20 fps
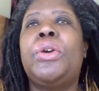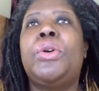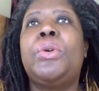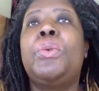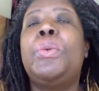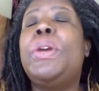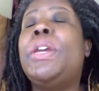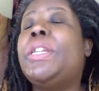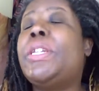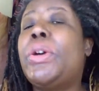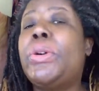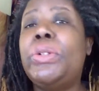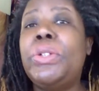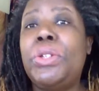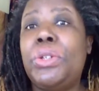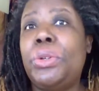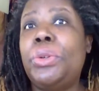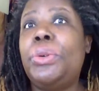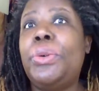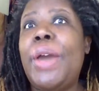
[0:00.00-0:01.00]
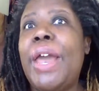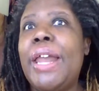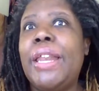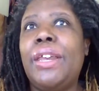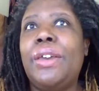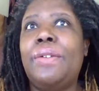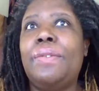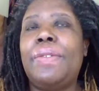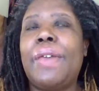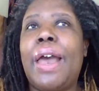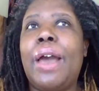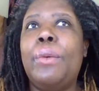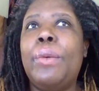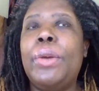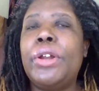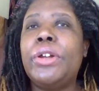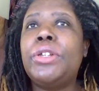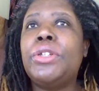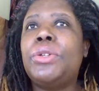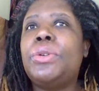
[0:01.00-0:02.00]
we don't do any of that. We
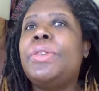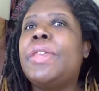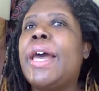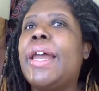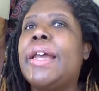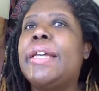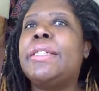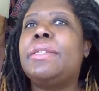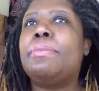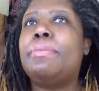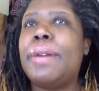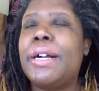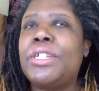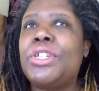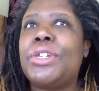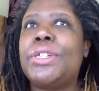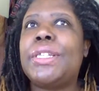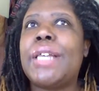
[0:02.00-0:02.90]
don't do that as much as